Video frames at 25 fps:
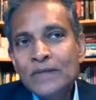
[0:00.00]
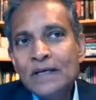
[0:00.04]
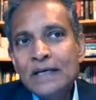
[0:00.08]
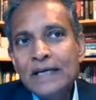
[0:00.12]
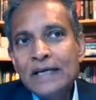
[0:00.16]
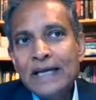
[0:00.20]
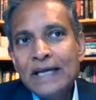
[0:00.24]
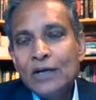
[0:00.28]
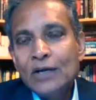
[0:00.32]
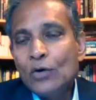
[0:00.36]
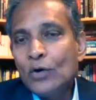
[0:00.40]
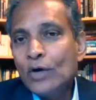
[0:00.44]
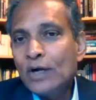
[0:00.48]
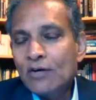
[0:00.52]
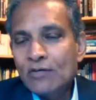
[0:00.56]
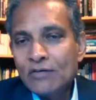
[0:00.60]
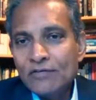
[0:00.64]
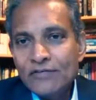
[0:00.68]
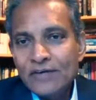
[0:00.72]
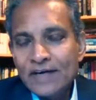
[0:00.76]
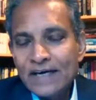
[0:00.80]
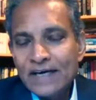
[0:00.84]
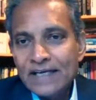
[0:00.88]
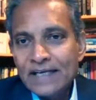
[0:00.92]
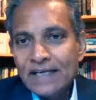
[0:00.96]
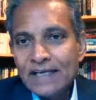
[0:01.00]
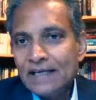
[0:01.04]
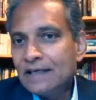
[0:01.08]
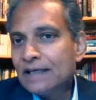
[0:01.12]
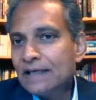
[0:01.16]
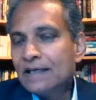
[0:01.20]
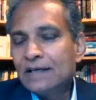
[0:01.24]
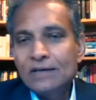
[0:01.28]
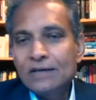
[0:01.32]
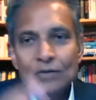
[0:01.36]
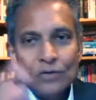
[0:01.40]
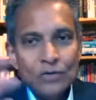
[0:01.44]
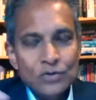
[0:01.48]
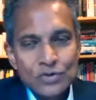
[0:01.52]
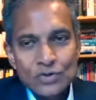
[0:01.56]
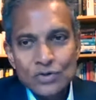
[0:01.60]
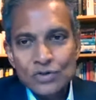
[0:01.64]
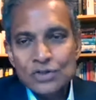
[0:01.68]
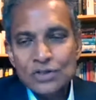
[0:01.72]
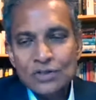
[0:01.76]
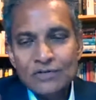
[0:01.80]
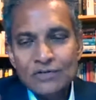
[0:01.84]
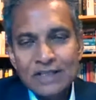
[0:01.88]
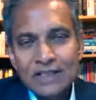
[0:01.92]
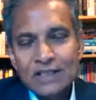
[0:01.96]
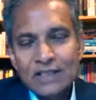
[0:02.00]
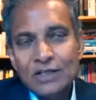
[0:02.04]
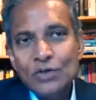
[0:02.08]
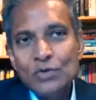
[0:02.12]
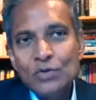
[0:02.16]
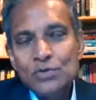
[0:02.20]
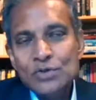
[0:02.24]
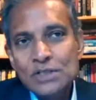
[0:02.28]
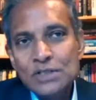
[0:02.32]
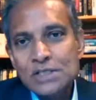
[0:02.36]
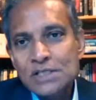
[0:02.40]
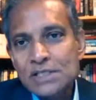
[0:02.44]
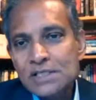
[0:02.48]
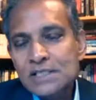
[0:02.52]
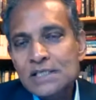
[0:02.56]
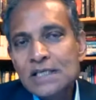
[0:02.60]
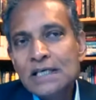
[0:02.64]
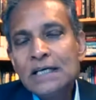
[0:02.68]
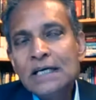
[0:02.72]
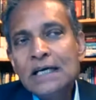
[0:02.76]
in oil refining and all sorts of other uses.